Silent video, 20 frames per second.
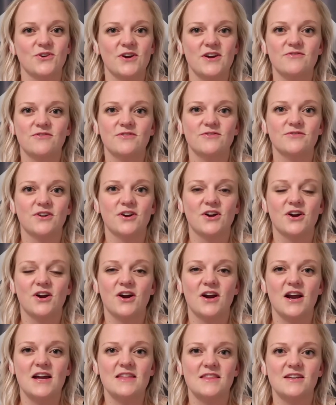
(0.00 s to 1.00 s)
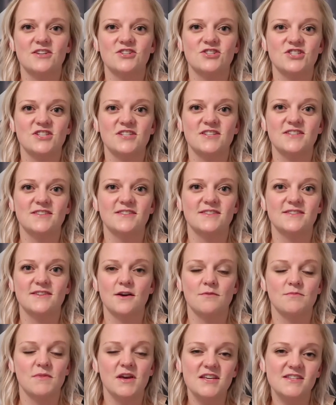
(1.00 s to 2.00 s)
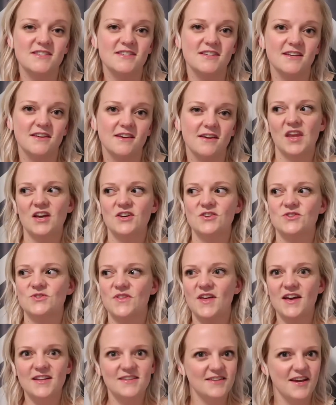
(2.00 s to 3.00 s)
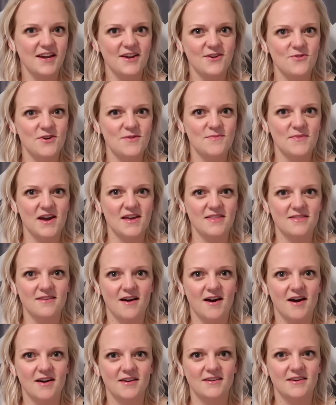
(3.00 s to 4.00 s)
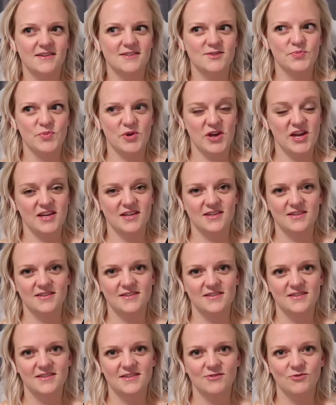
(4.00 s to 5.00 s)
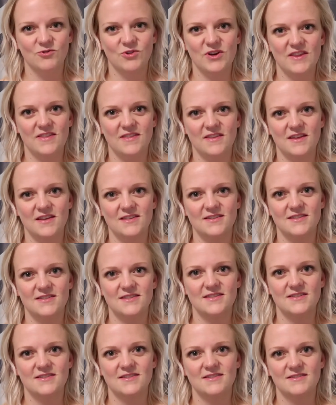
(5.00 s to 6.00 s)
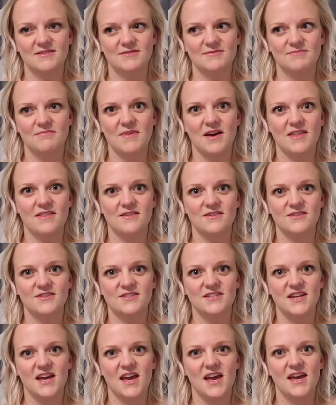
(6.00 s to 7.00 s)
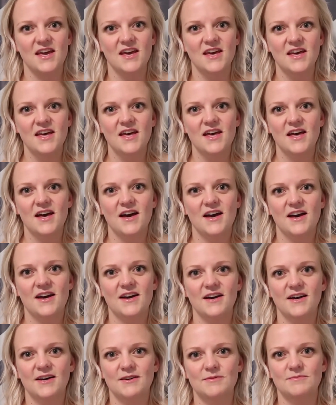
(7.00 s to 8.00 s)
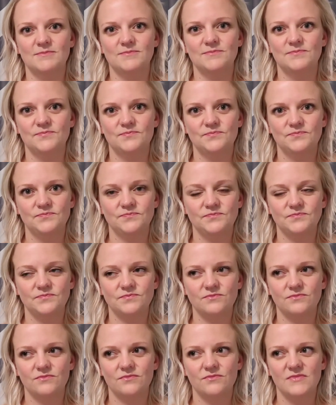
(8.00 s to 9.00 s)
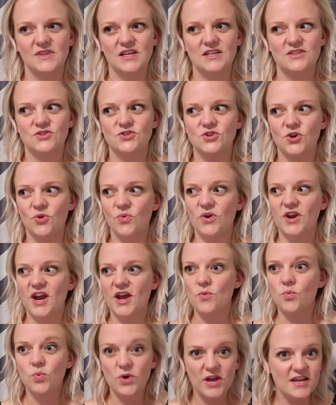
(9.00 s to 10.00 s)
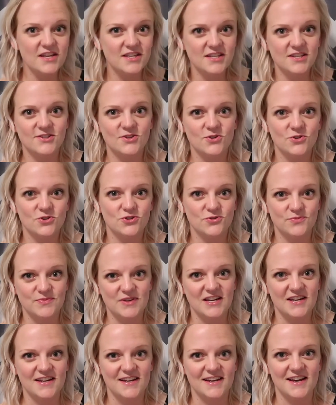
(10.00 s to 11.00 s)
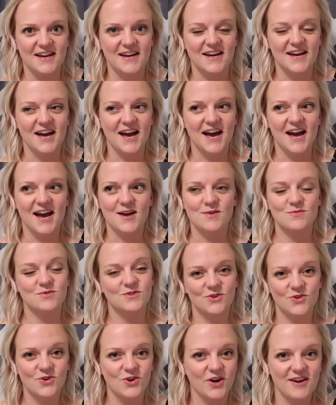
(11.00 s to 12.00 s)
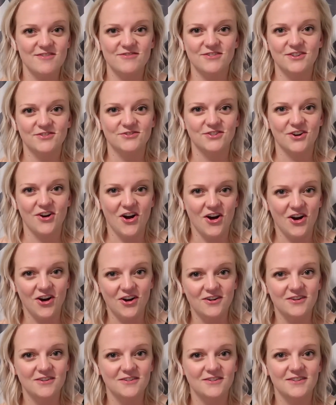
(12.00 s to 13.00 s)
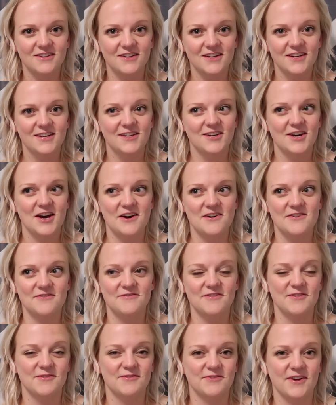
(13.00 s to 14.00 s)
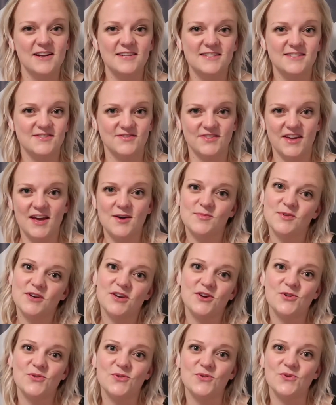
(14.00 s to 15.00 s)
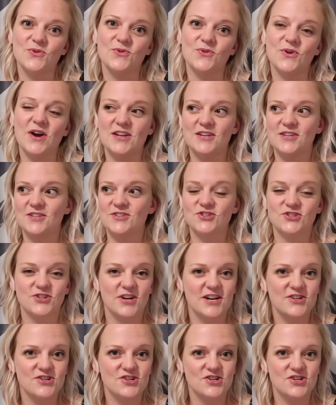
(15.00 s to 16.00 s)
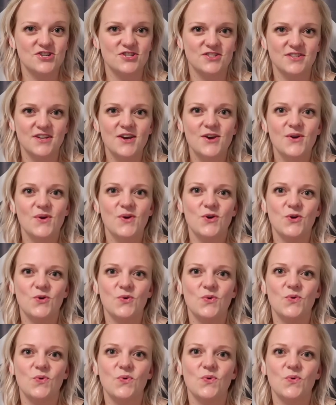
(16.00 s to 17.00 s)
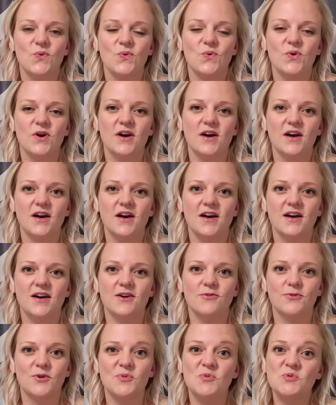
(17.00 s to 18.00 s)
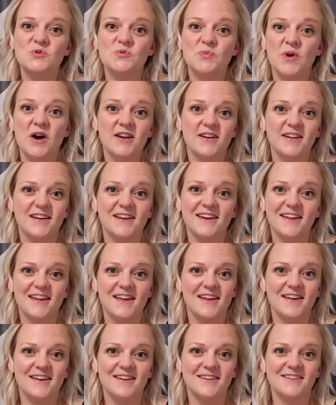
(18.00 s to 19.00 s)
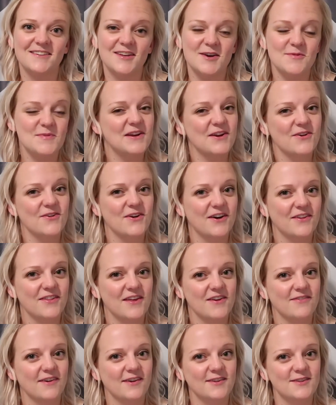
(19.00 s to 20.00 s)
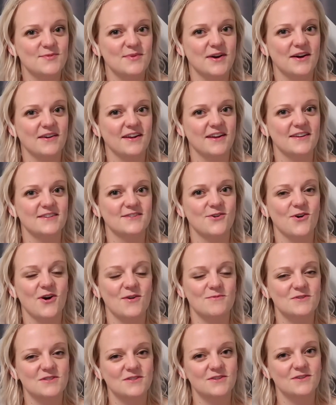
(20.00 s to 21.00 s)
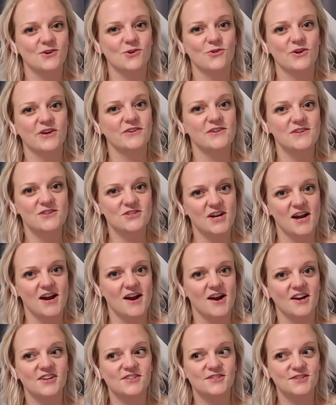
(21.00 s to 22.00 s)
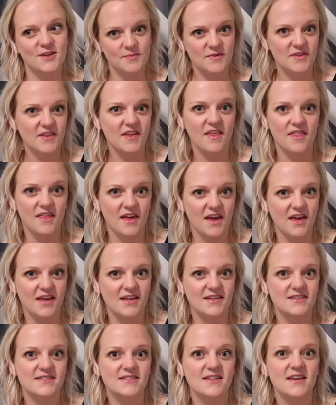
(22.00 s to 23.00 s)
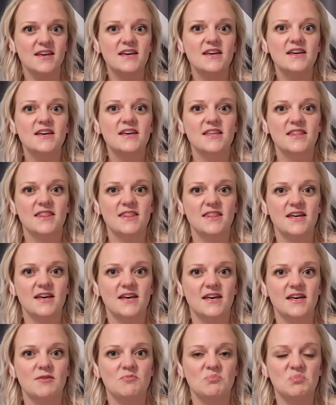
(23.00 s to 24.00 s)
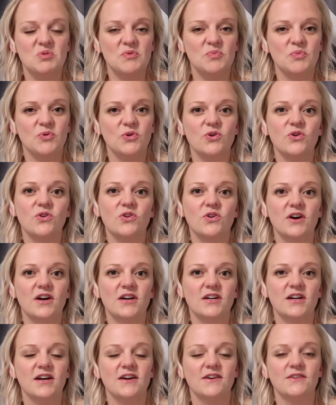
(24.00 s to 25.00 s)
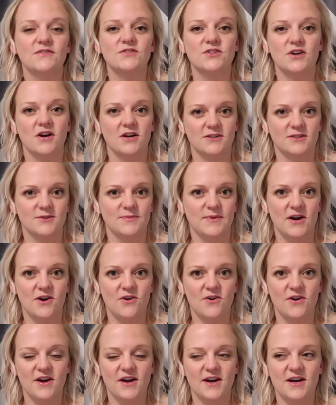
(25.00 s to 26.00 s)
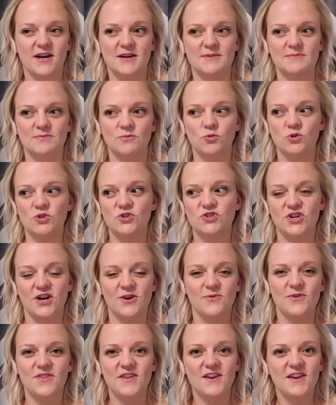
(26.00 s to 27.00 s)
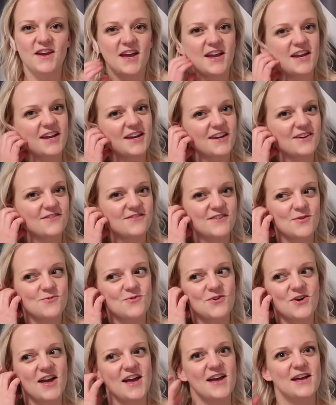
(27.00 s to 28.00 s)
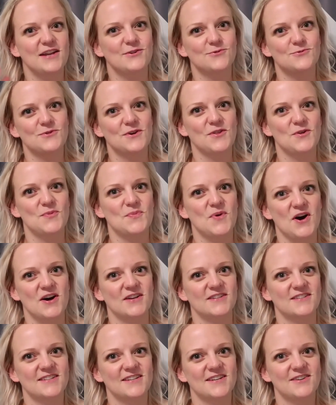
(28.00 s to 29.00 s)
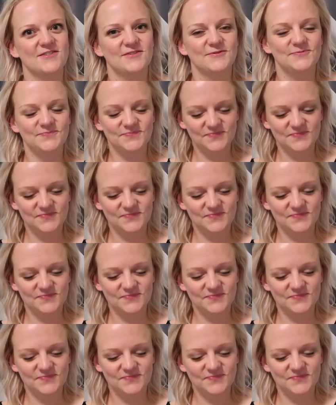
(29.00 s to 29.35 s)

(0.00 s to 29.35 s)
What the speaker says: grateful for her and that she's amazing. So that's kind of where my thought has been with this Mother's Day. So when I went to social media, I'm so grateful for all of the friends and family and strangers who responded and let me know how they felt about it. So I'm just going to quickly share some of the things that people have talked about. We'll start with the negative and we'll end with the positive.